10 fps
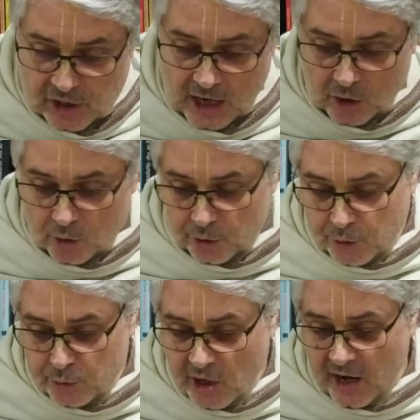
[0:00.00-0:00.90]
I go
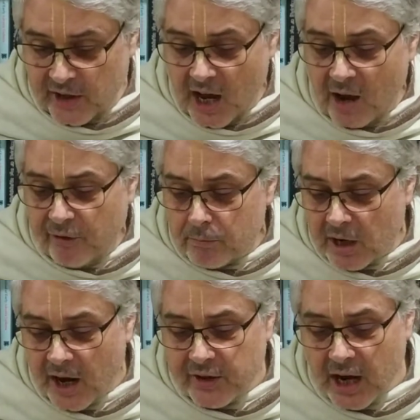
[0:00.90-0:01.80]
to Radha, from
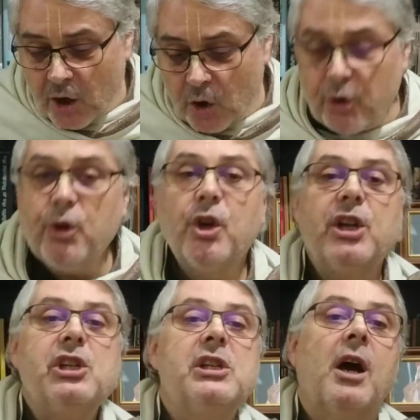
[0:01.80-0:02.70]
Radha I go to
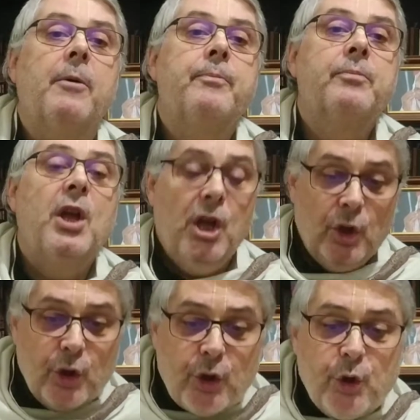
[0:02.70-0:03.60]
Krishna.
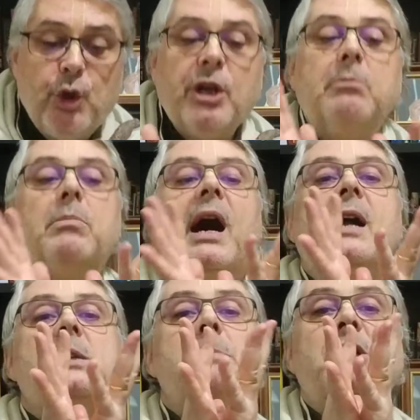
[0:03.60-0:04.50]
The two
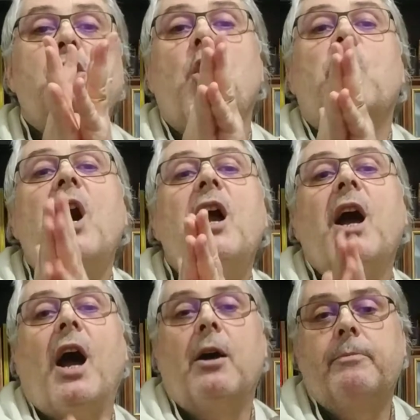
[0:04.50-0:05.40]
combined make
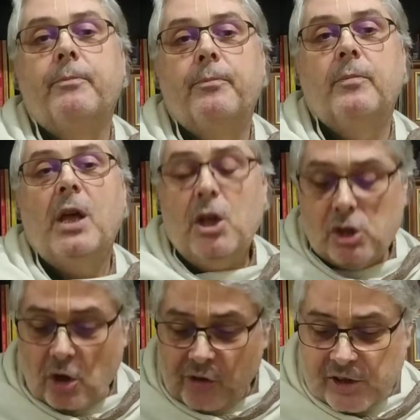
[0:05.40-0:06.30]
Gauranga.
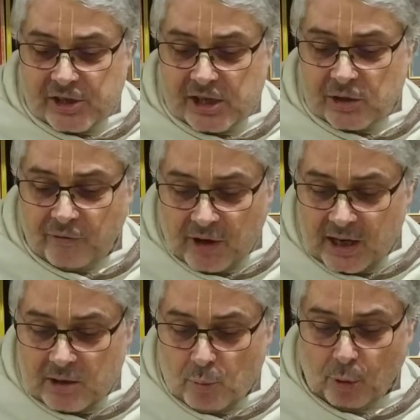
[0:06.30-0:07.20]
So this is a
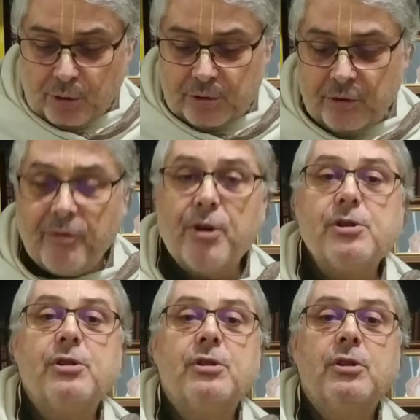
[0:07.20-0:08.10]
very important
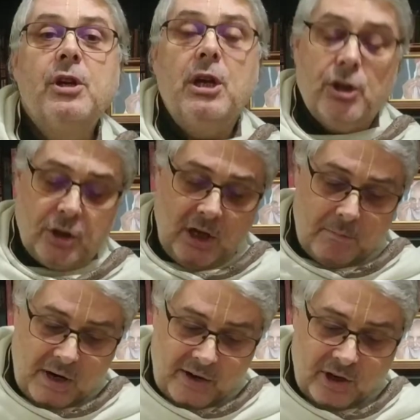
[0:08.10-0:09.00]
verse. Srila
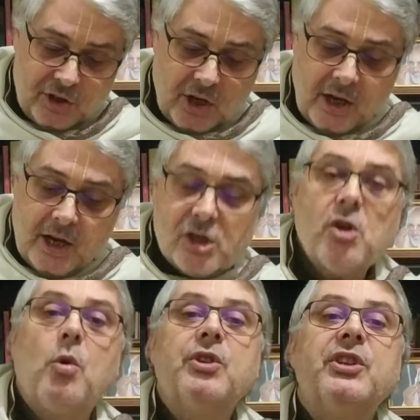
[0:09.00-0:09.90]
Madhvacharya is
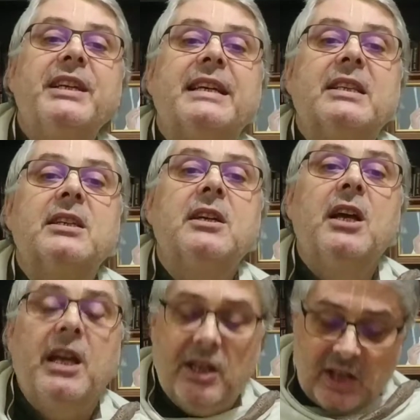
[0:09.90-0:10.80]
quoting it.
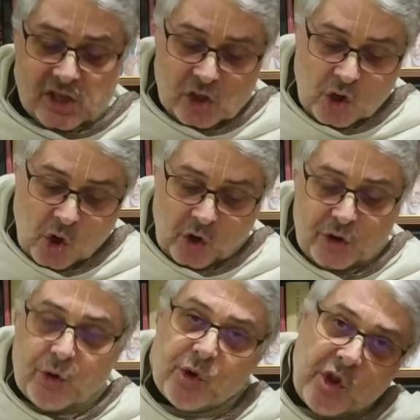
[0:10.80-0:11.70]
He doesn't go
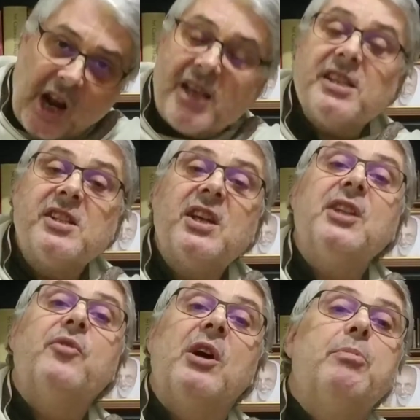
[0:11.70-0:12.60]
into the Rasa
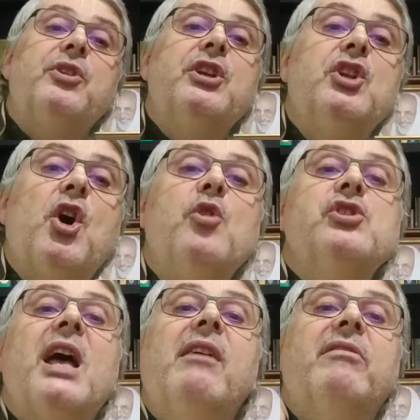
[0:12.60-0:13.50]
Tattva, but he knows
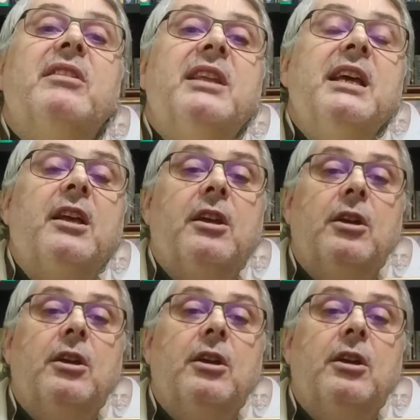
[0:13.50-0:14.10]
everything.